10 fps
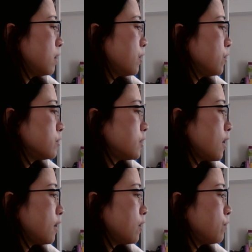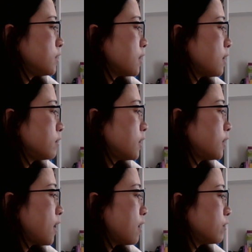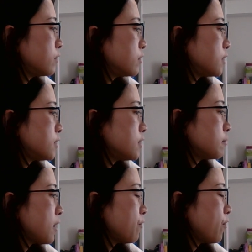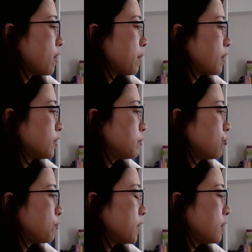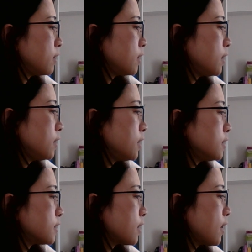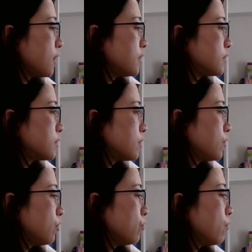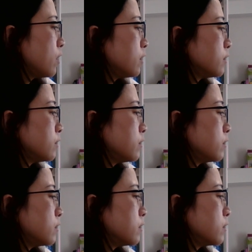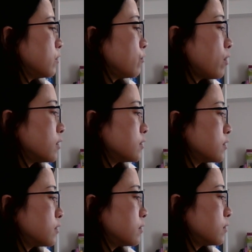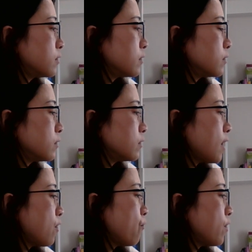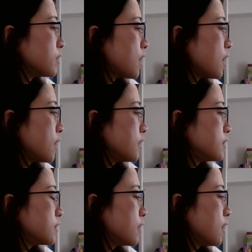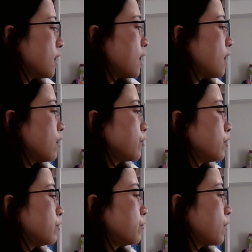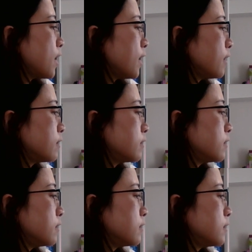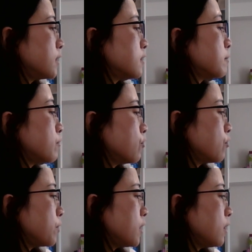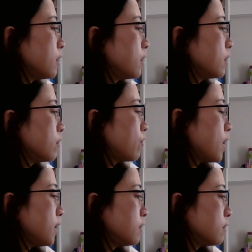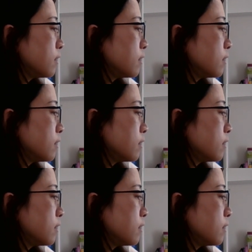You say without a doubt, this is my favorite movie. In this case, you want to emphasize how you like this movie, right?